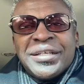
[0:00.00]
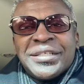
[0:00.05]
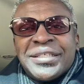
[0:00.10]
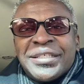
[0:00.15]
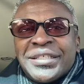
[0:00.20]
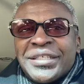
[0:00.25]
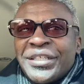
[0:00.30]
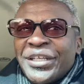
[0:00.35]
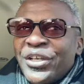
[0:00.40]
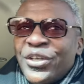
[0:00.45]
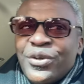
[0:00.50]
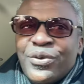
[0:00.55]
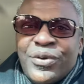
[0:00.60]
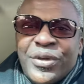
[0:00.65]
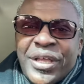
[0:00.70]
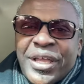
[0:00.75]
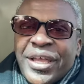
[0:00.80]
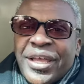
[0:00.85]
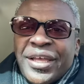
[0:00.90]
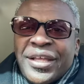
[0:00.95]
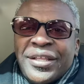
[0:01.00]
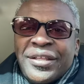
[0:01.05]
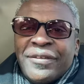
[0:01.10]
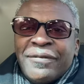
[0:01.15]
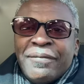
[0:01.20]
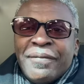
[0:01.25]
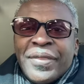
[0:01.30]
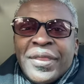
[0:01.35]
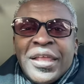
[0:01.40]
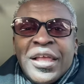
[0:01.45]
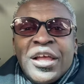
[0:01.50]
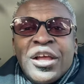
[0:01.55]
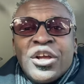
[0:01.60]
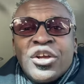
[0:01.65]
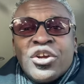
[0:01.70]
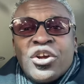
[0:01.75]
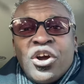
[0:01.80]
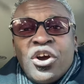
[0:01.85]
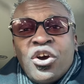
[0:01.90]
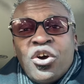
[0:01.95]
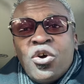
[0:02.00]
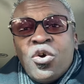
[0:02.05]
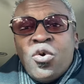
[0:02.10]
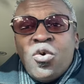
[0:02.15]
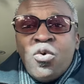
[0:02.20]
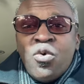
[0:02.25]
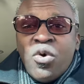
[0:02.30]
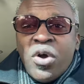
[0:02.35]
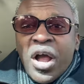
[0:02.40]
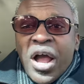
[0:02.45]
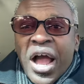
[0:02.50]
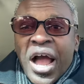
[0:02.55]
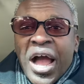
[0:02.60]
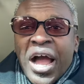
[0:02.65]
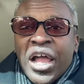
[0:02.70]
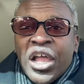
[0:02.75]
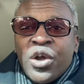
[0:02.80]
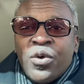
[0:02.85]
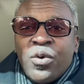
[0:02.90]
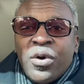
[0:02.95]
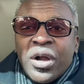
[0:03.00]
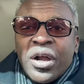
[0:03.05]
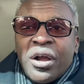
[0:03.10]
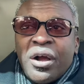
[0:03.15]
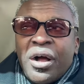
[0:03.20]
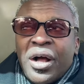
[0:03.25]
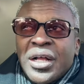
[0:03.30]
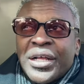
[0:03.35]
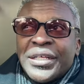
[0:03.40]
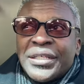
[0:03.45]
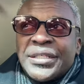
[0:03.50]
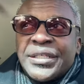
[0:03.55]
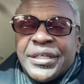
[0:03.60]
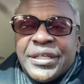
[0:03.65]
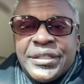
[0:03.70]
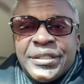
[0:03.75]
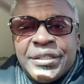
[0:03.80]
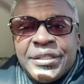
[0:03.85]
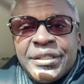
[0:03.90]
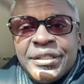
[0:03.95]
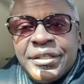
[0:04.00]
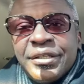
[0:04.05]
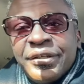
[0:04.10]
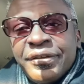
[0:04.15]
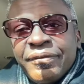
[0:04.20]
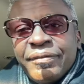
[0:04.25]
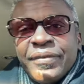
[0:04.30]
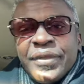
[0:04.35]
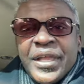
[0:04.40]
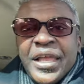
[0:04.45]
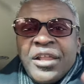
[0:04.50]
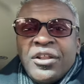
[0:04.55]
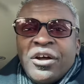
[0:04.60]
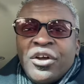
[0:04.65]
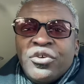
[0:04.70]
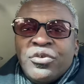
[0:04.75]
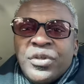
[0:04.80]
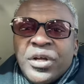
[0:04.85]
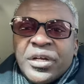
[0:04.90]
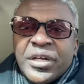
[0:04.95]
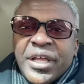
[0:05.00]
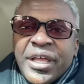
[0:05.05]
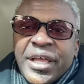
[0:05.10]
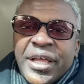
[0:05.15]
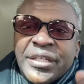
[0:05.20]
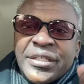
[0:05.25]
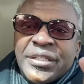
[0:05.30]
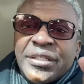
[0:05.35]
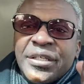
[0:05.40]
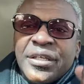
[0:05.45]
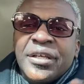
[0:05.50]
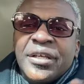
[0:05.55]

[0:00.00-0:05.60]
see you again. Go Iowa caucuses. And all you knuckleheads,